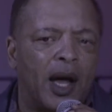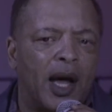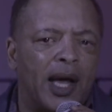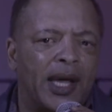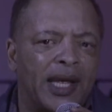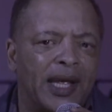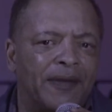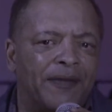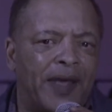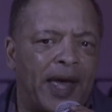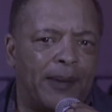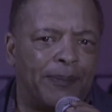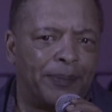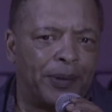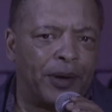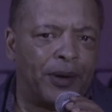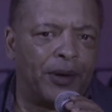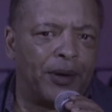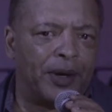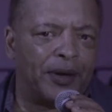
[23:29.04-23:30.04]
in that
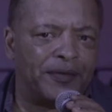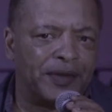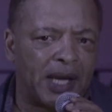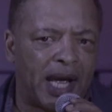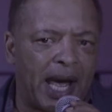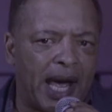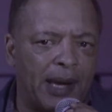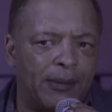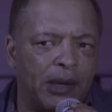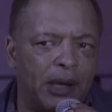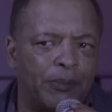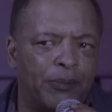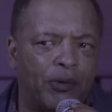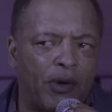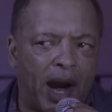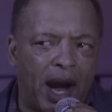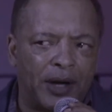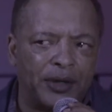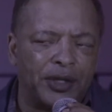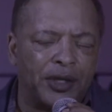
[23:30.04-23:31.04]
period of time. And
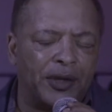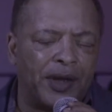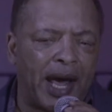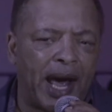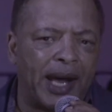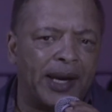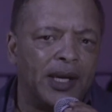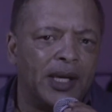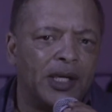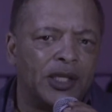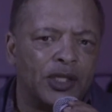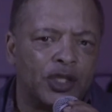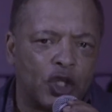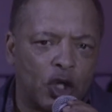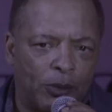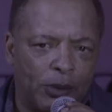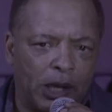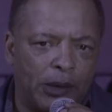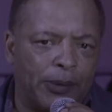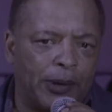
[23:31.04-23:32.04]
prior to that,
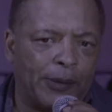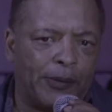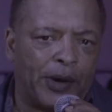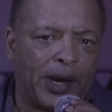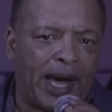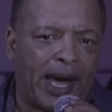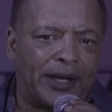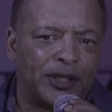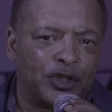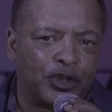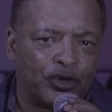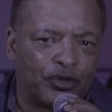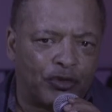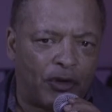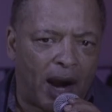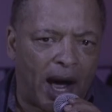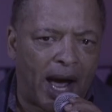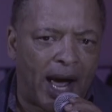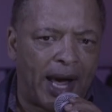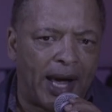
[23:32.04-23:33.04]
so many people had
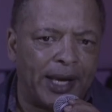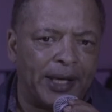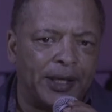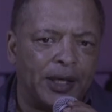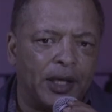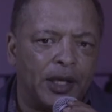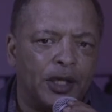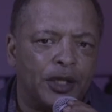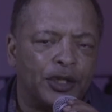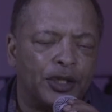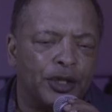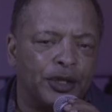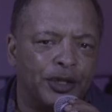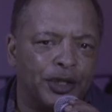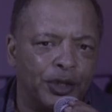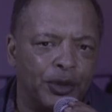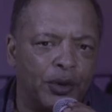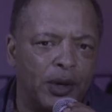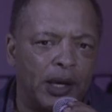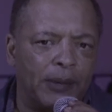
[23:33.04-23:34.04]
tried to
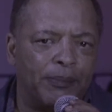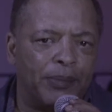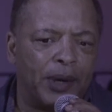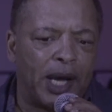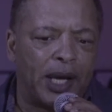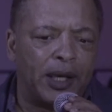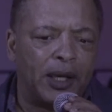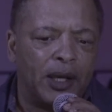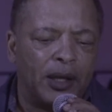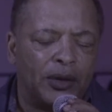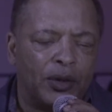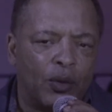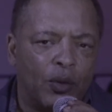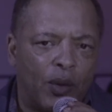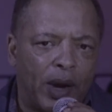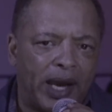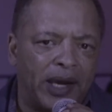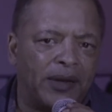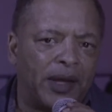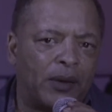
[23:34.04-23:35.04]
do it. But the
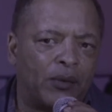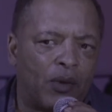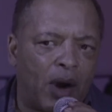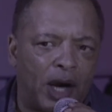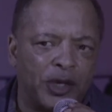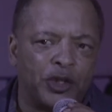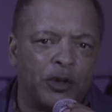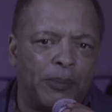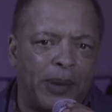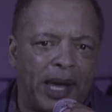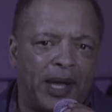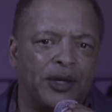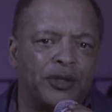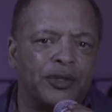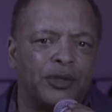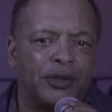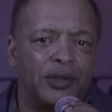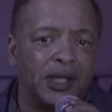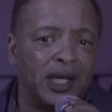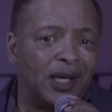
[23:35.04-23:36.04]
way that Roger
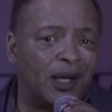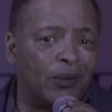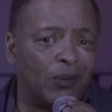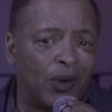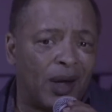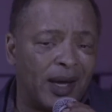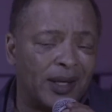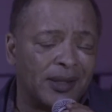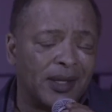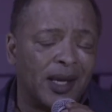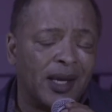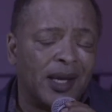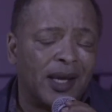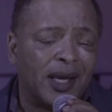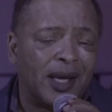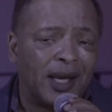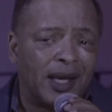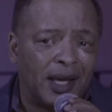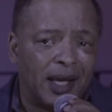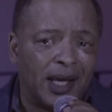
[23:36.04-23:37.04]
Bannister did it was
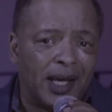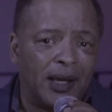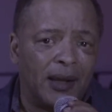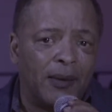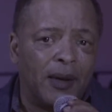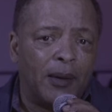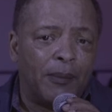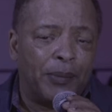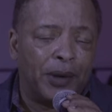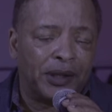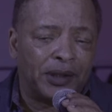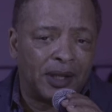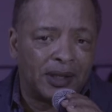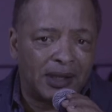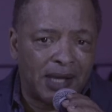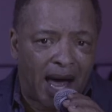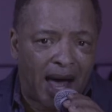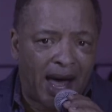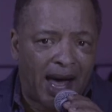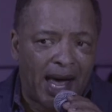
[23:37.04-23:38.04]
he put the
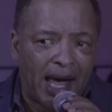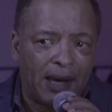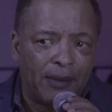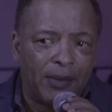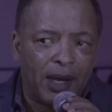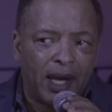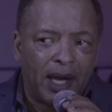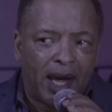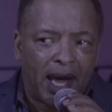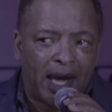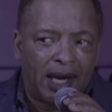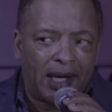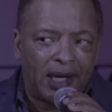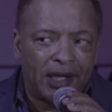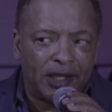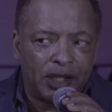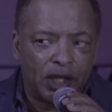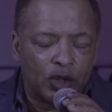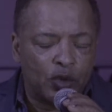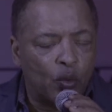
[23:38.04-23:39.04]
time and he
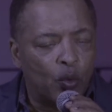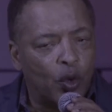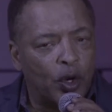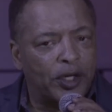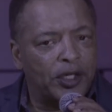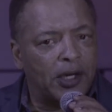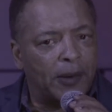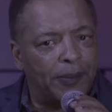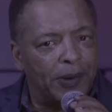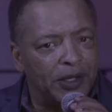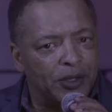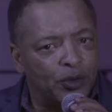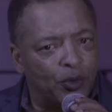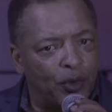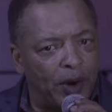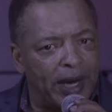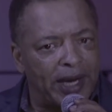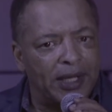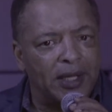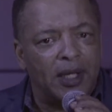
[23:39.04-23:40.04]
just worked up his
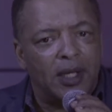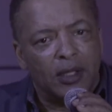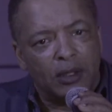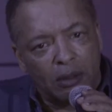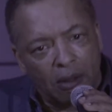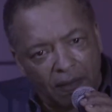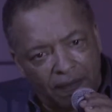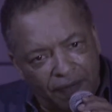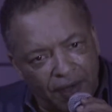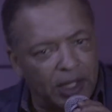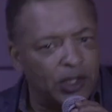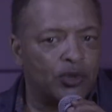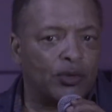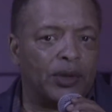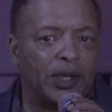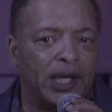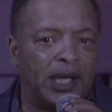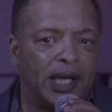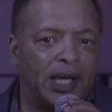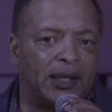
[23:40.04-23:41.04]
rate to
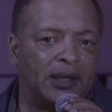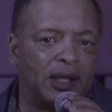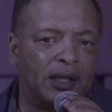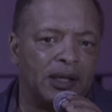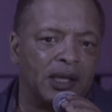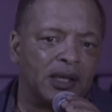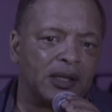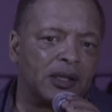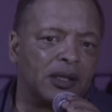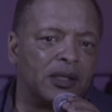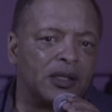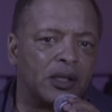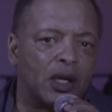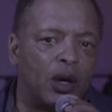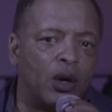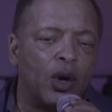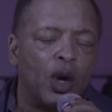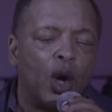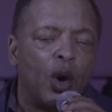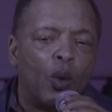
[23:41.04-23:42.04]
eventually hit the distance.
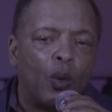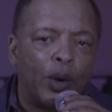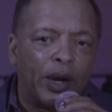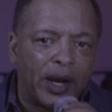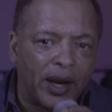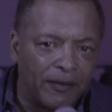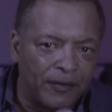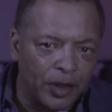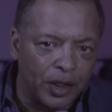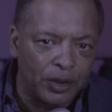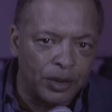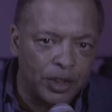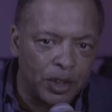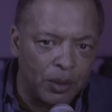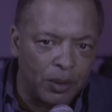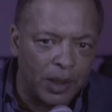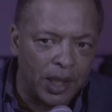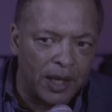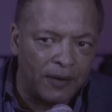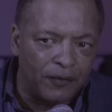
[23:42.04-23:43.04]
So whatever you're
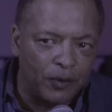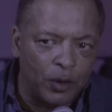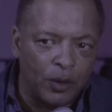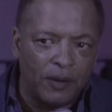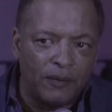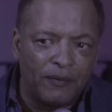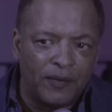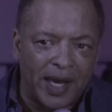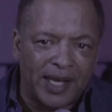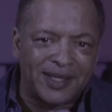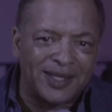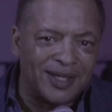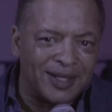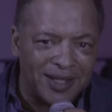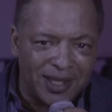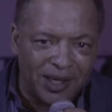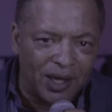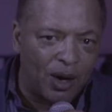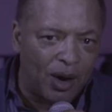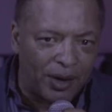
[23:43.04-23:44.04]
doing, if you invest the
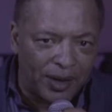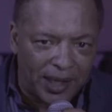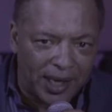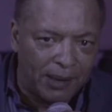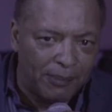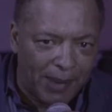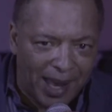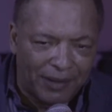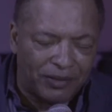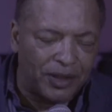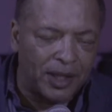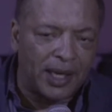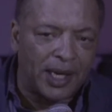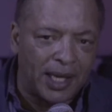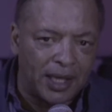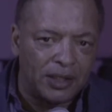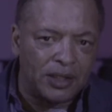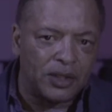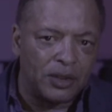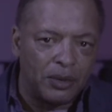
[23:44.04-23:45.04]
TRD method
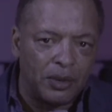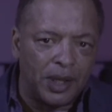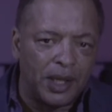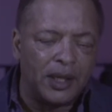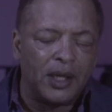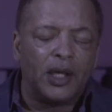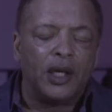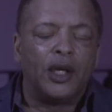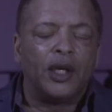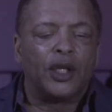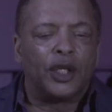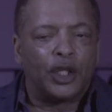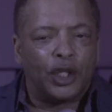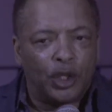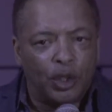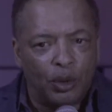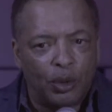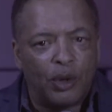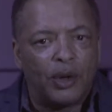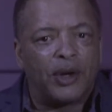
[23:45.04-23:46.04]
into it,
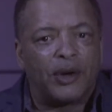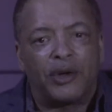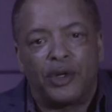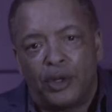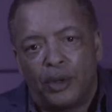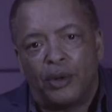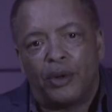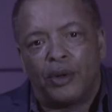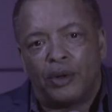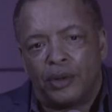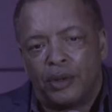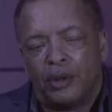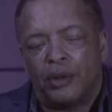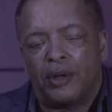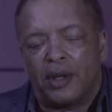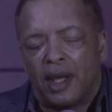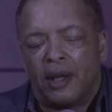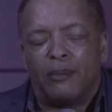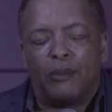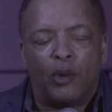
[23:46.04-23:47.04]
you'll
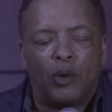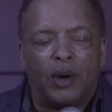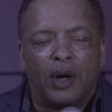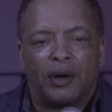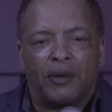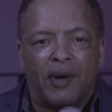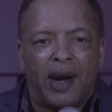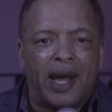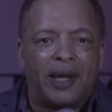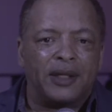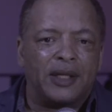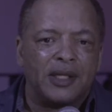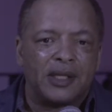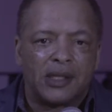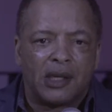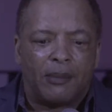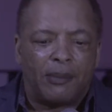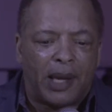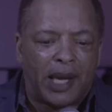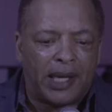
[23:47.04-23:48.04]
get more ground than
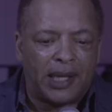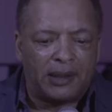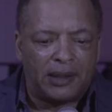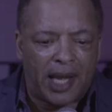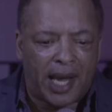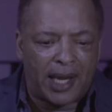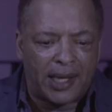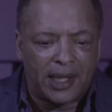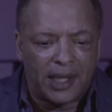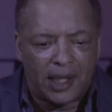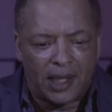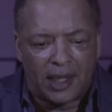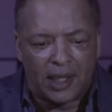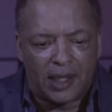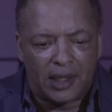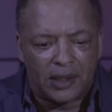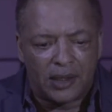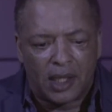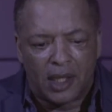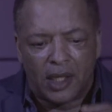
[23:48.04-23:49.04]
somebody that
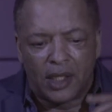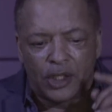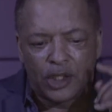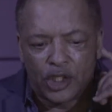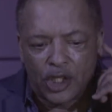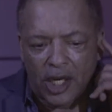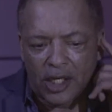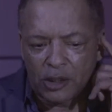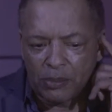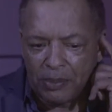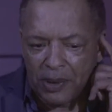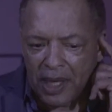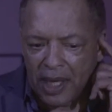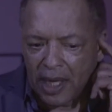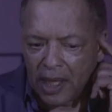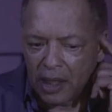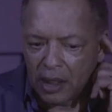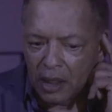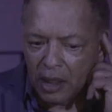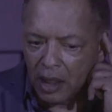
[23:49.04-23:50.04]
is just
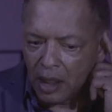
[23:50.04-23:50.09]
being